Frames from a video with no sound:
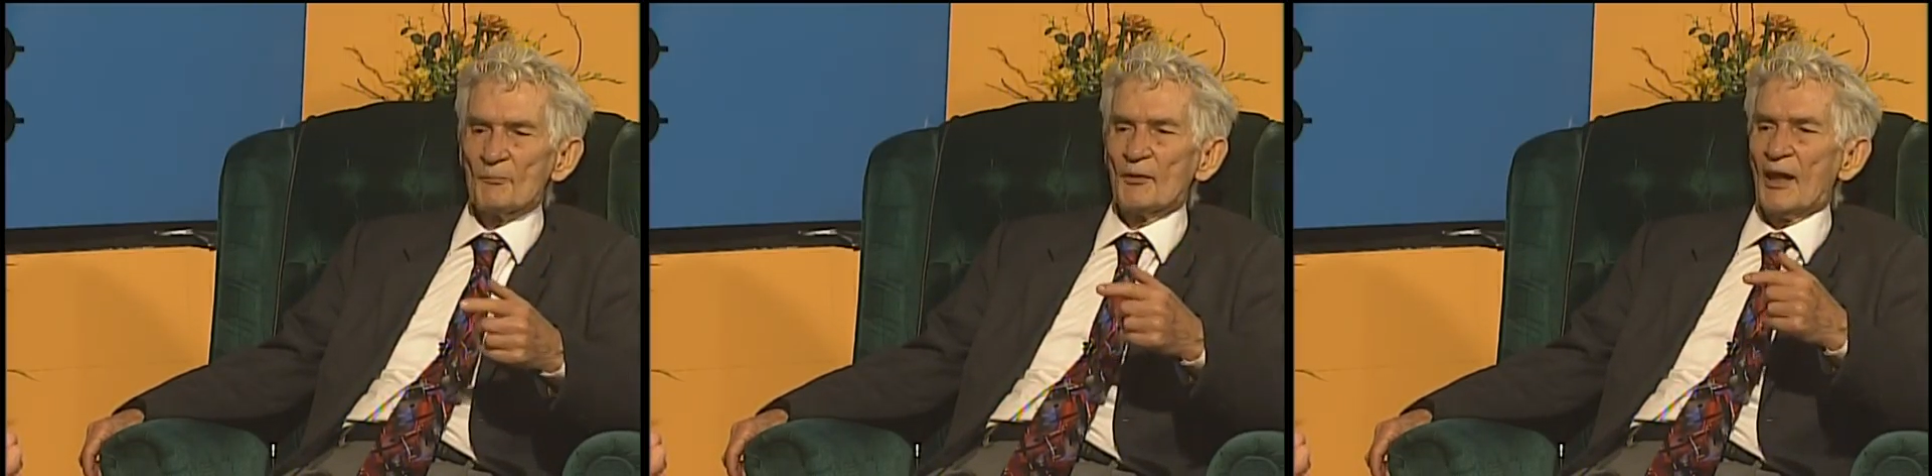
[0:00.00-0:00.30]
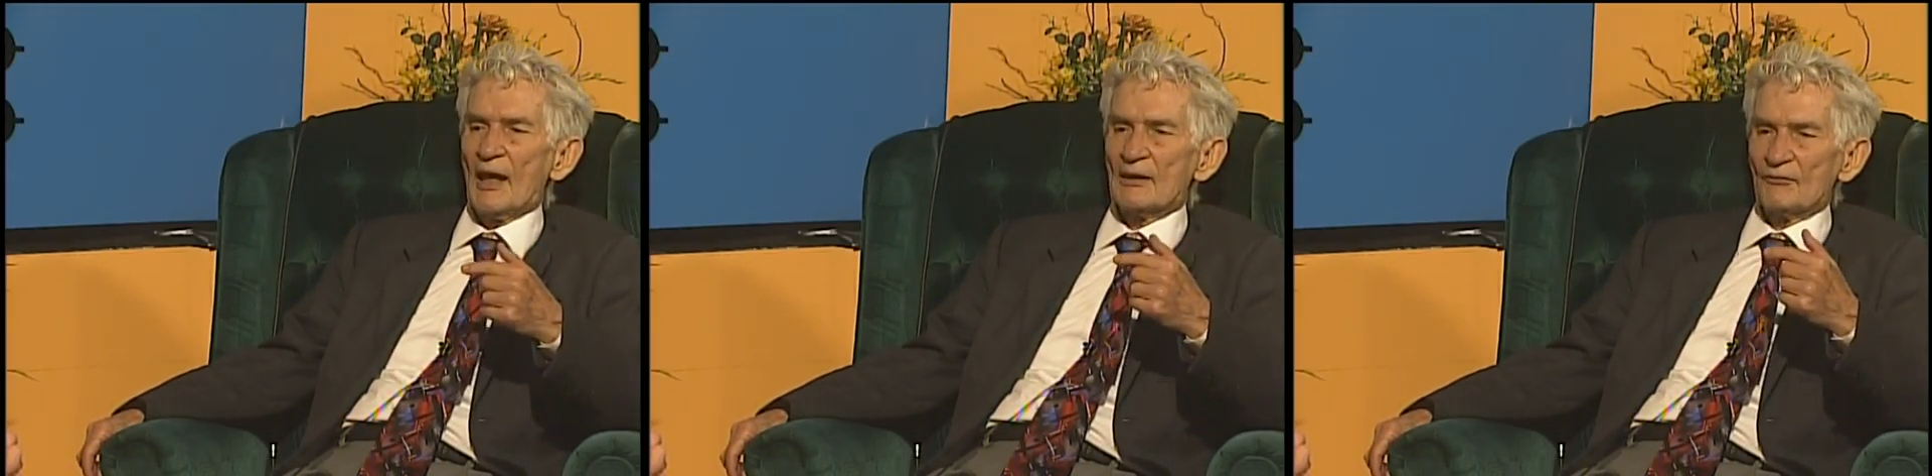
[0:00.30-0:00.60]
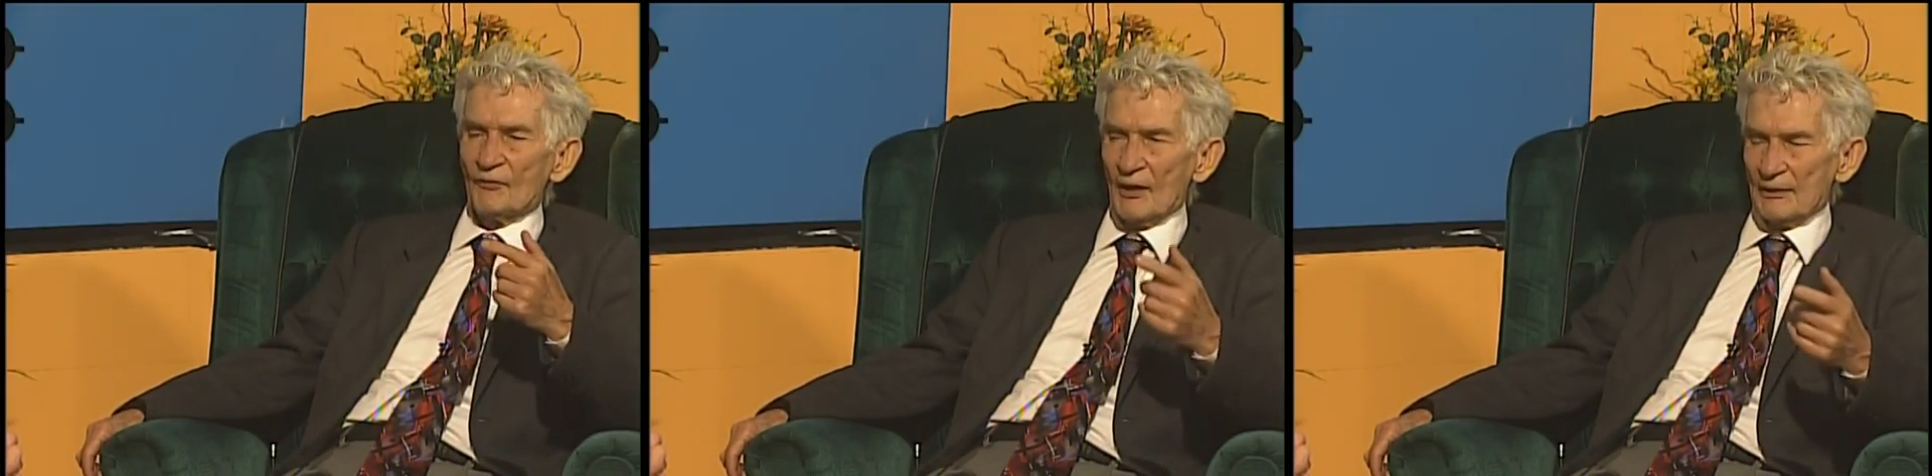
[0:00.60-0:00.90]
began to
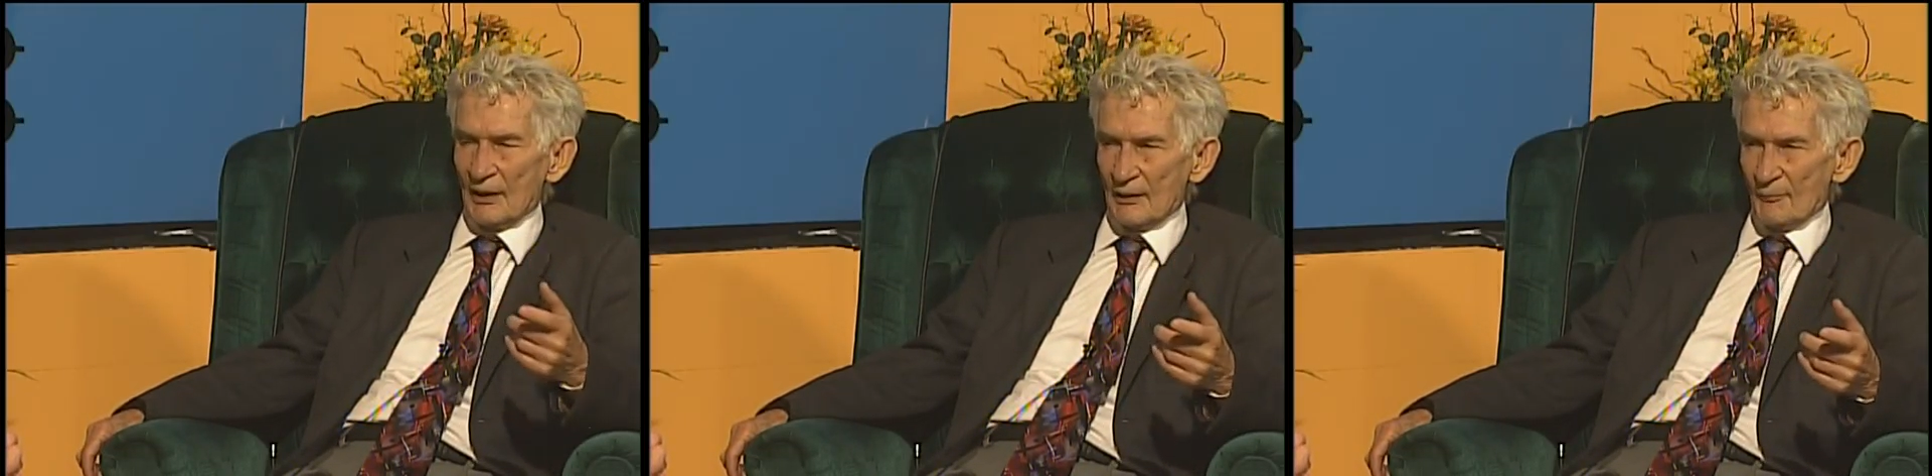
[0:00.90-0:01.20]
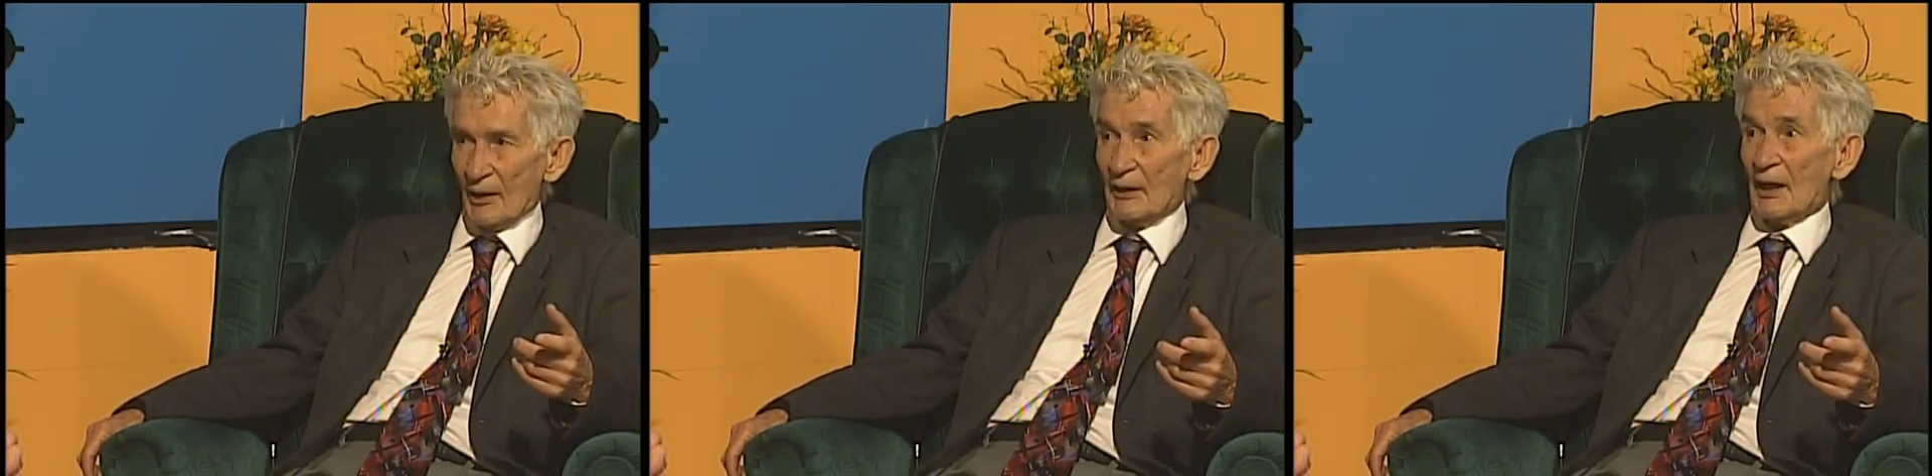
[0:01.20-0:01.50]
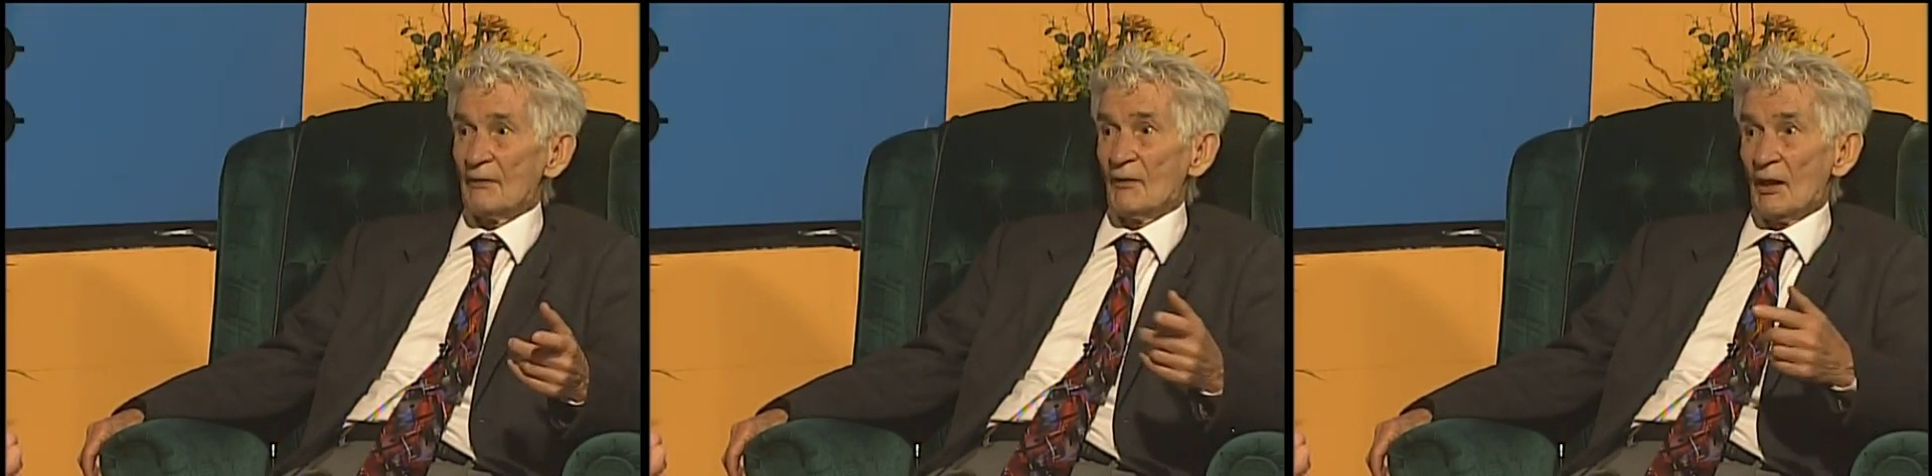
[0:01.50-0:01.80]
find out about a
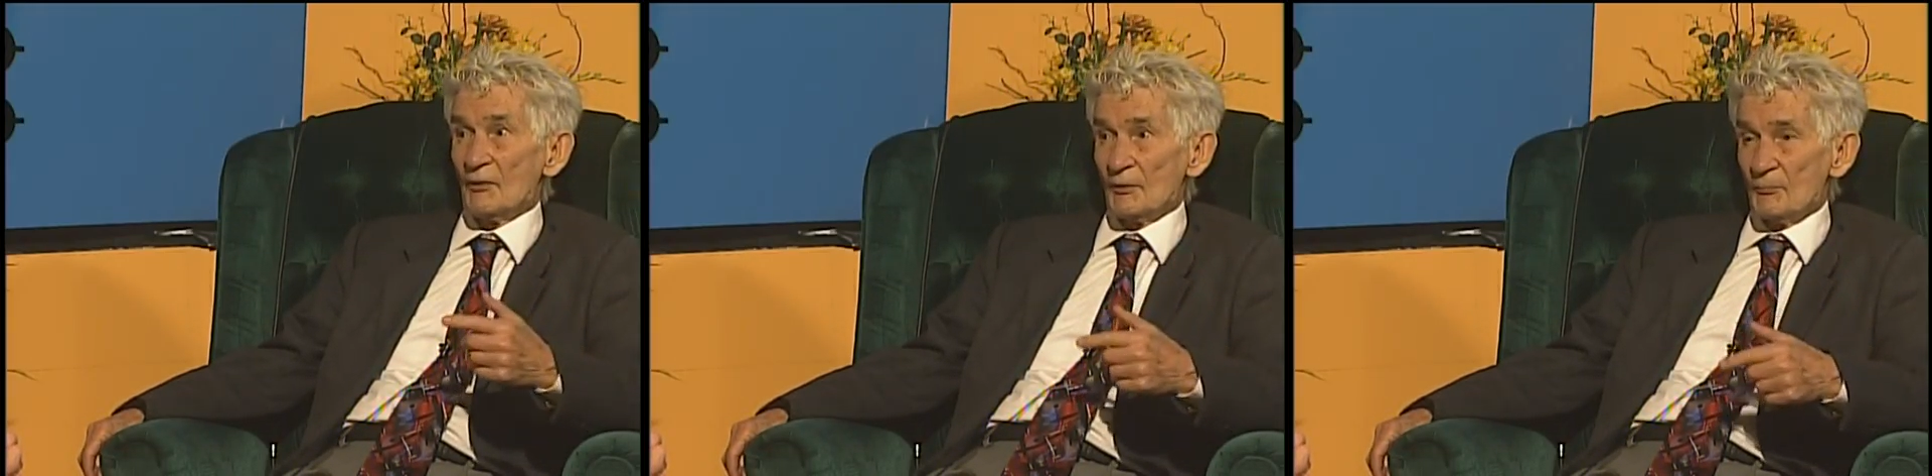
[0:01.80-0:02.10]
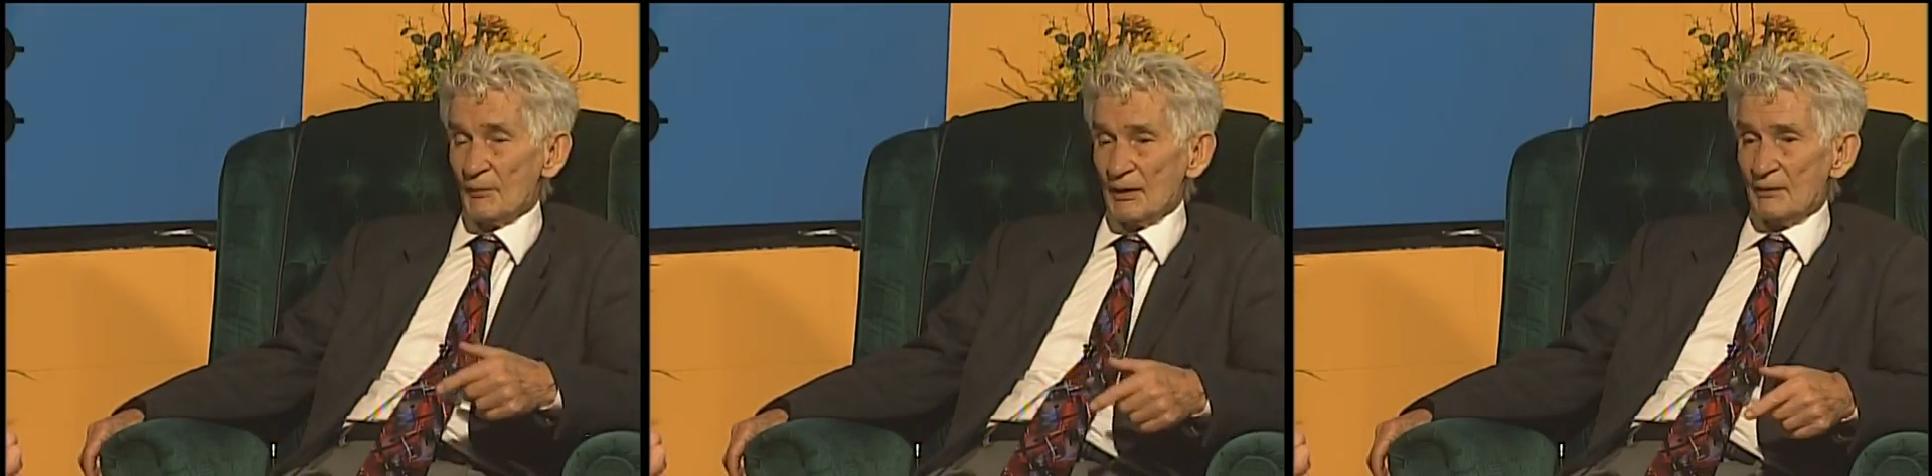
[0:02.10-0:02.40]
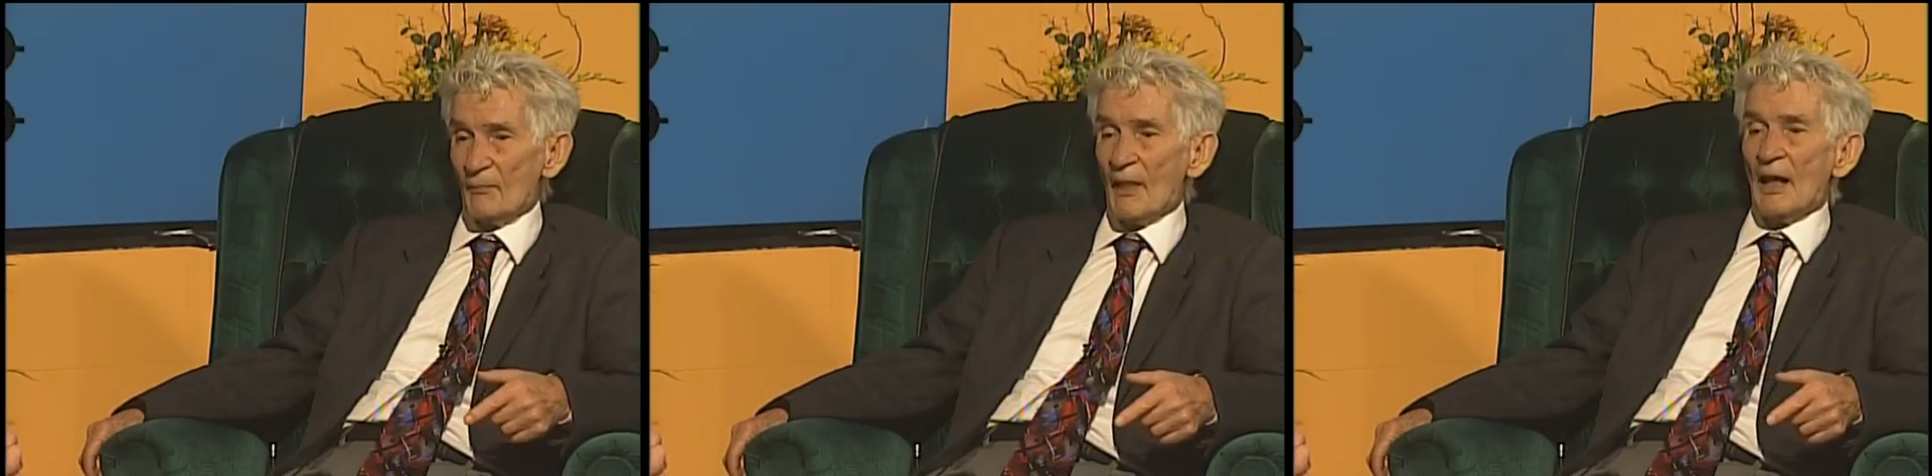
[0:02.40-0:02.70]
lot of other men,